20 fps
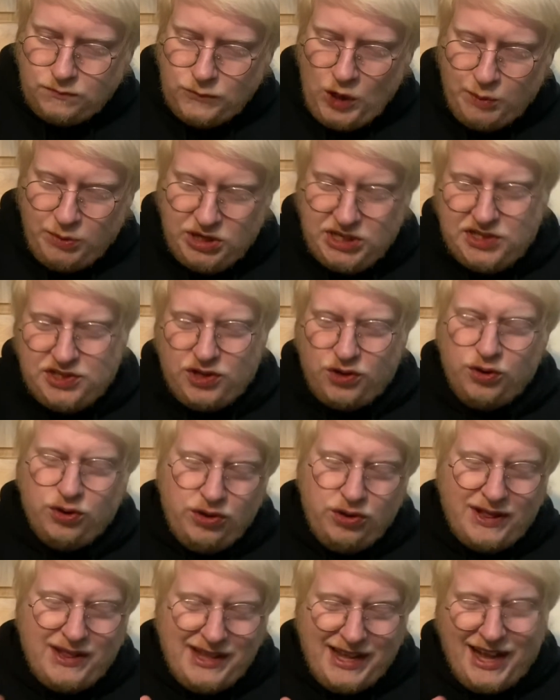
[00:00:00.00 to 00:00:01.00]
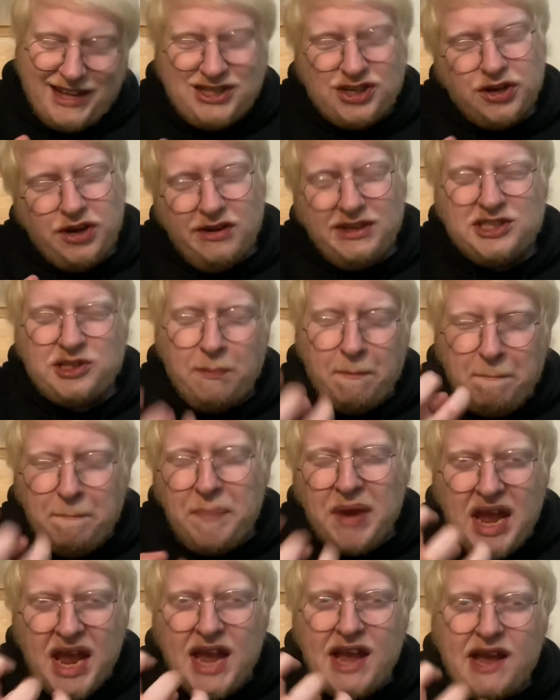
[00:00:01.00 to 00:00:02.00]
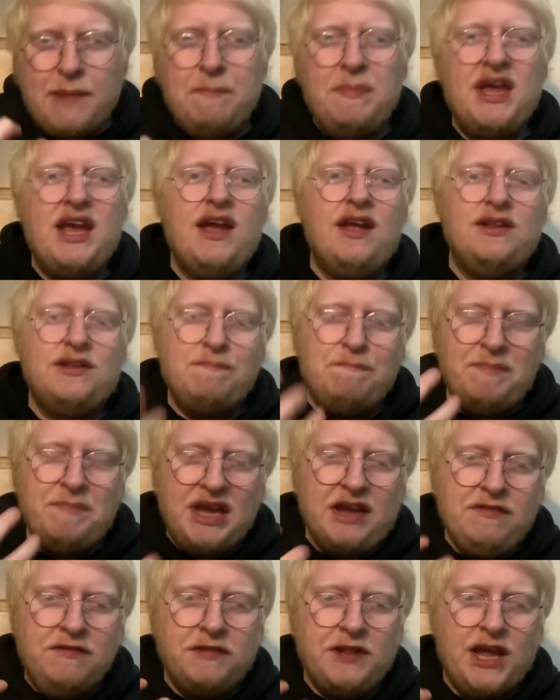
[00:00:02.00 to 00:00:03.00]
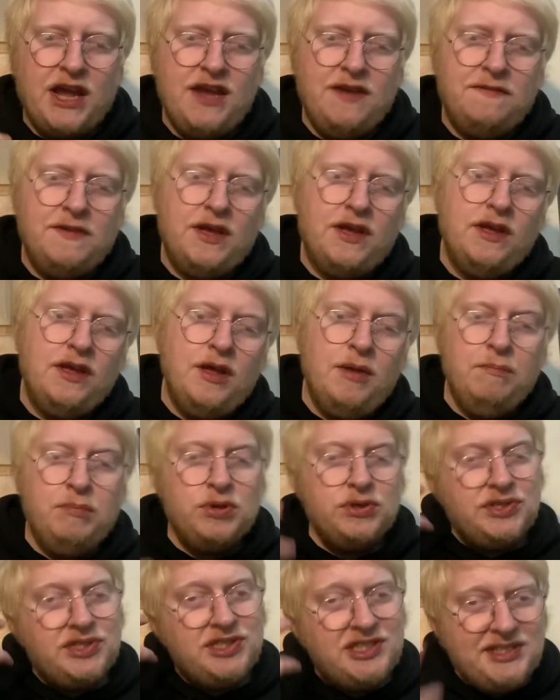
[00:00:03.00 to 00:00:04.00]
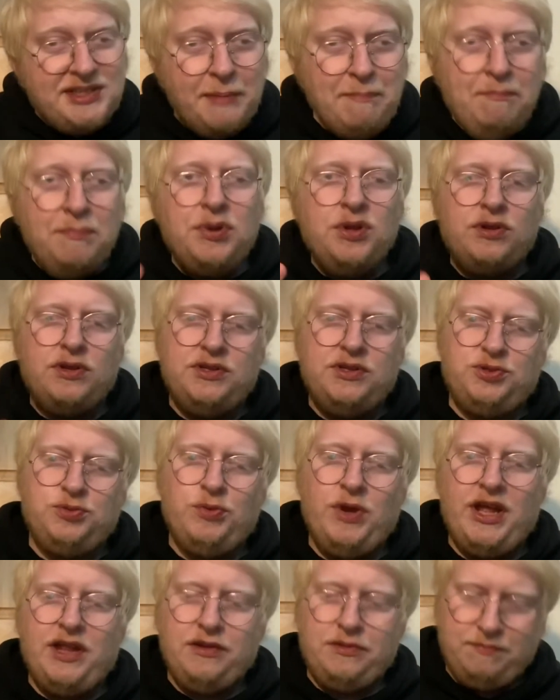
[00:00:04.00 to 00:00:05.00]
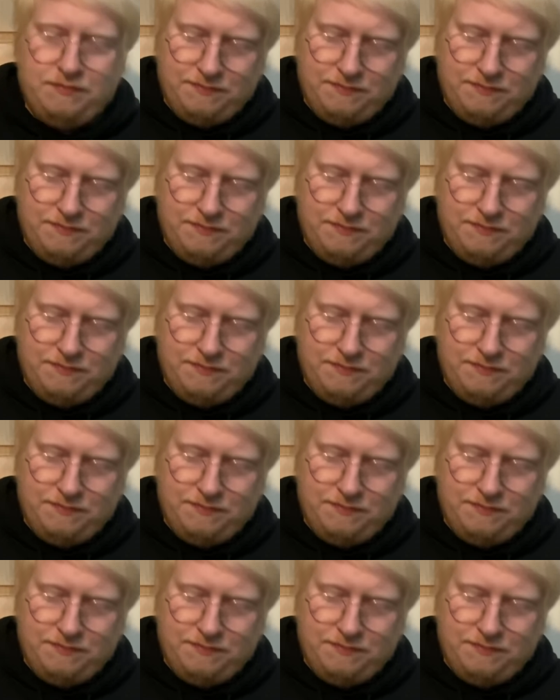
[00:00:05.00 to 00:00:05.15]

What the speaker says: it's a good, I don't know, it's a big beer, big flavour, but simple as well.